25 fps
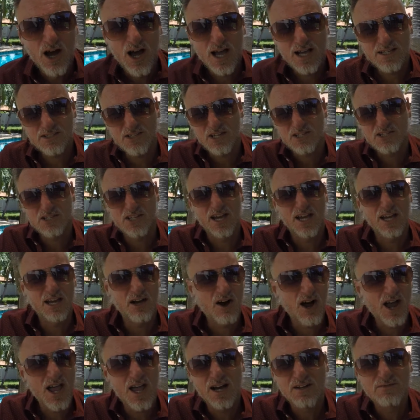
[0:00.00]
As I say,
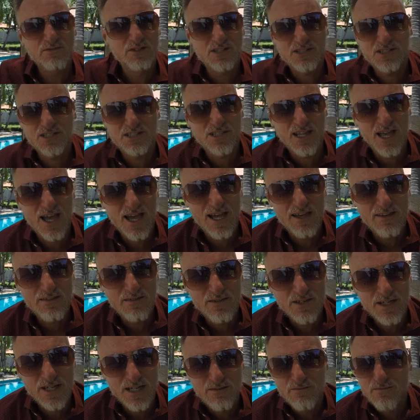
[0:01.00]
I
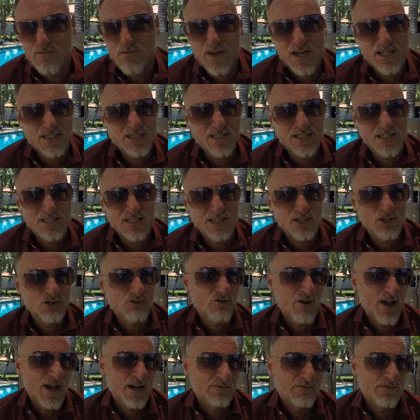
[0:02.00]
understand that invested in
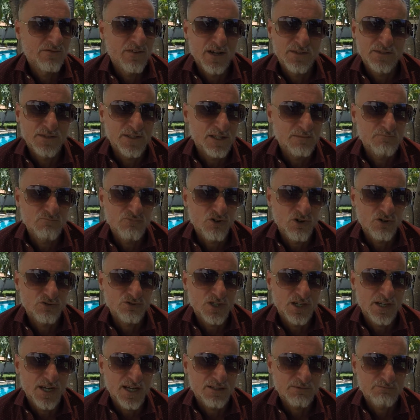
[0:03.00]
crowdfunding
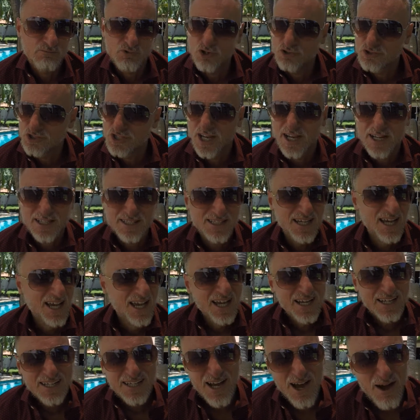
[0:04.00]
project projects
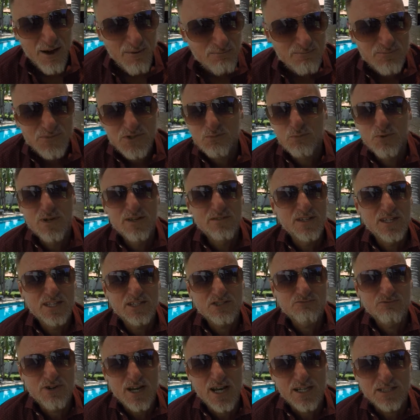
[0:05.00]
comes with
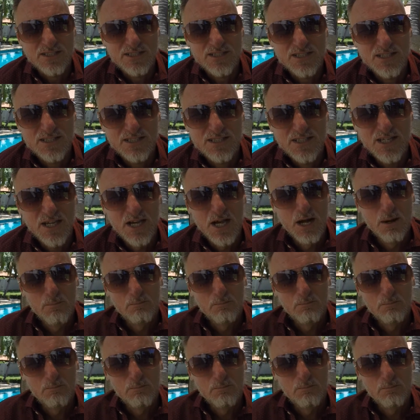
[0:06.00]
its risks,